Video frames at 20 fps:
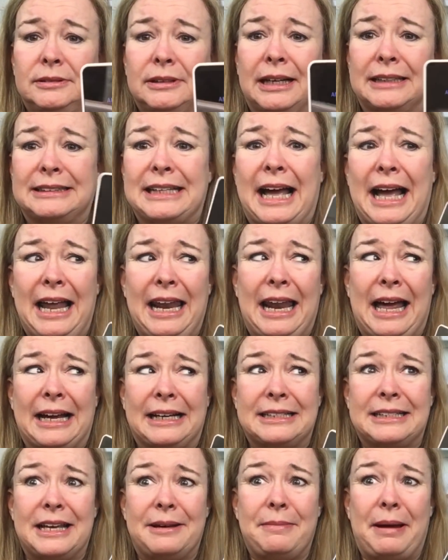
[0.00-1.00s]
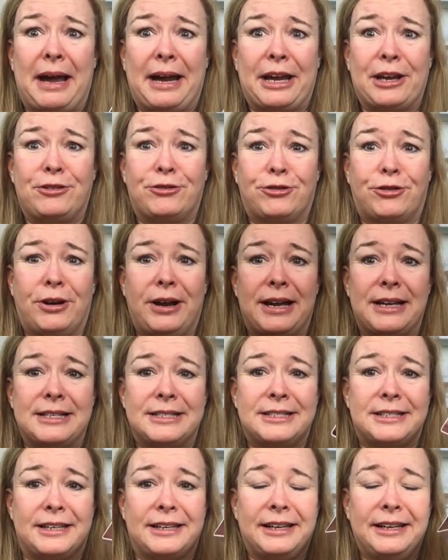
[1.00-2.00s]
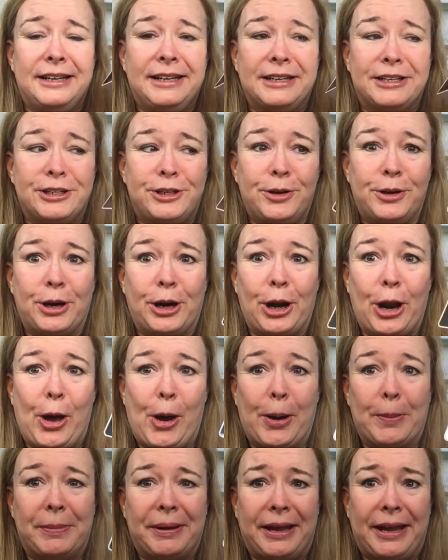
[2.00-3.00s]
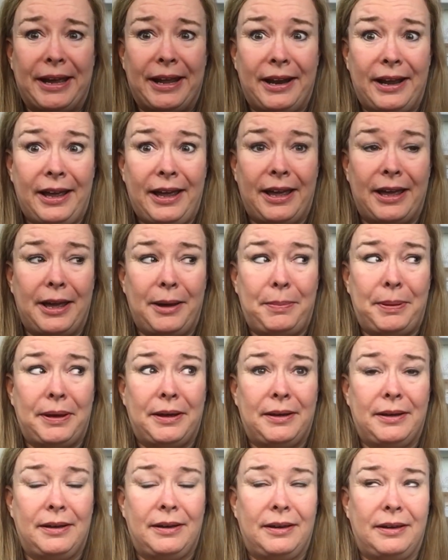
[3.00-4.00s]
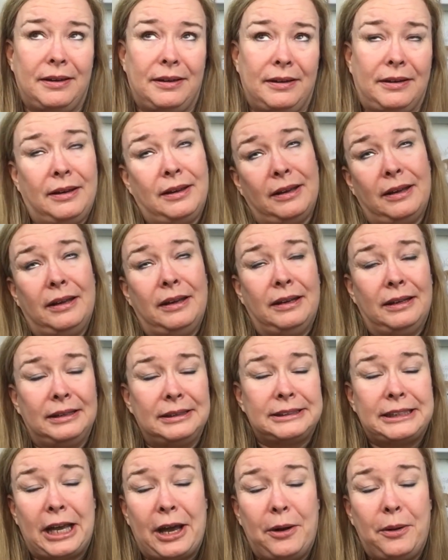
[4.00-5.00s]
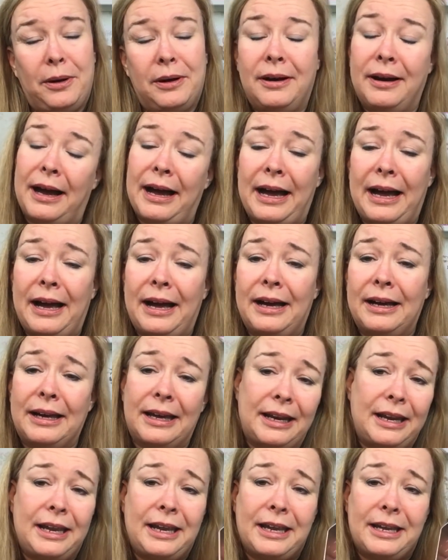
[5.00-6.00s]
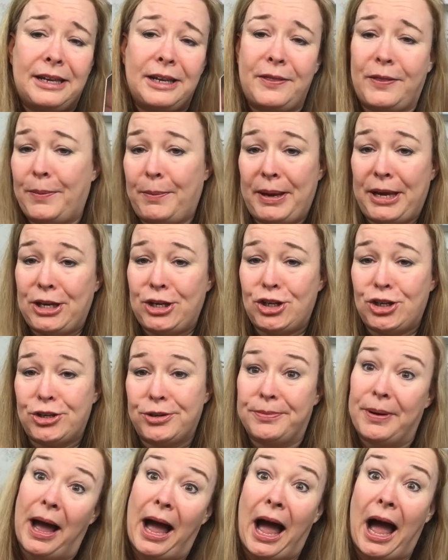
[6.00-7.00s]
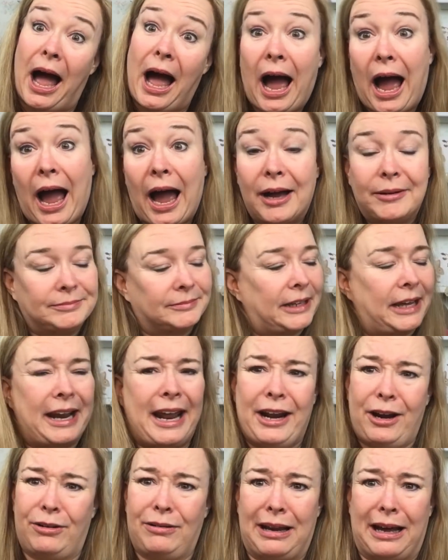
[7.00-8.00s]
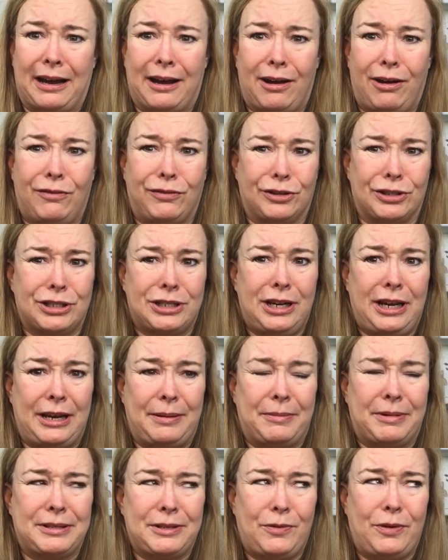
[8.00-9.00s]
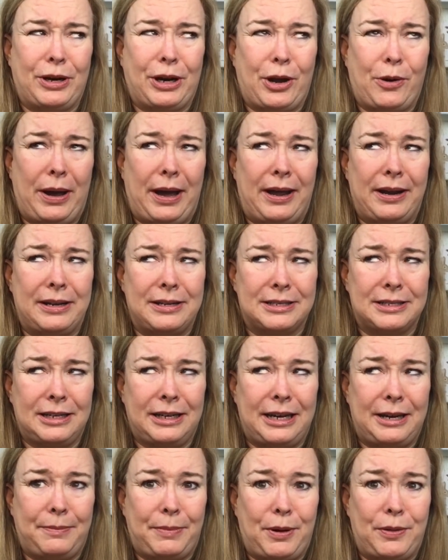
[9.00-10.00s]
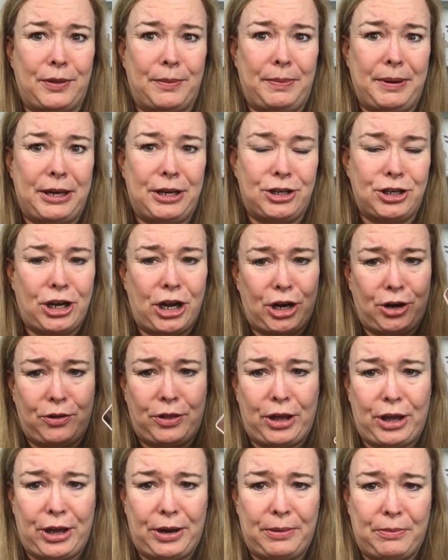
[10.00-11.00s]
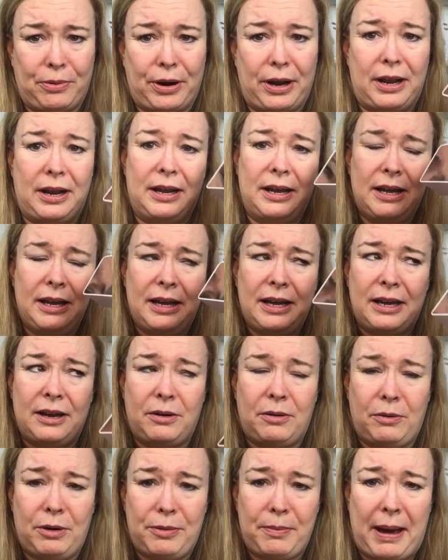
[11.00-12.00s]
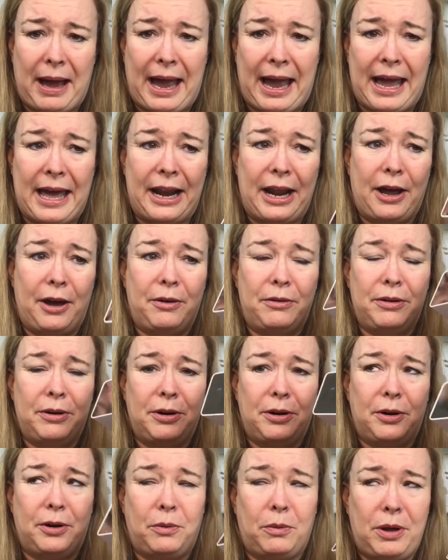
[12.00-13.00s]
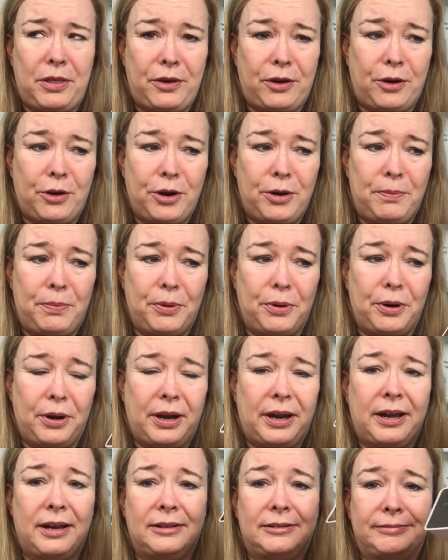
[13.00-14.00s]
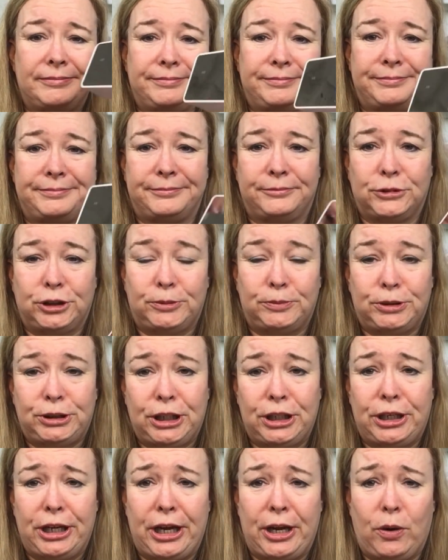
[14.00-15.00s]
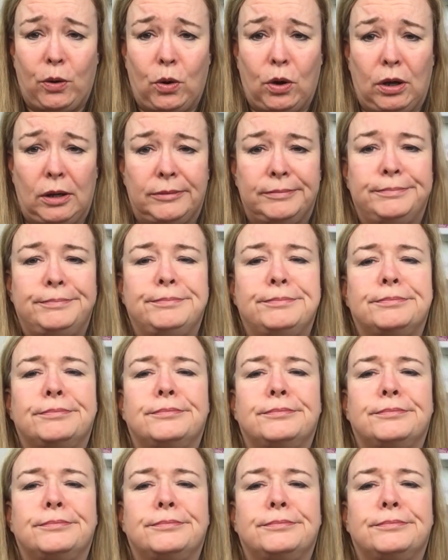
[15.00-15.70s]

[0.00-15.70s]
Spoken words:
because I like something I can trust to do an alarm to get up so I can hit the beach. And I don't like oversleep because I want to go out and sleep on the beach under the umbrella with my hat on, with a good book, with some suntan oil.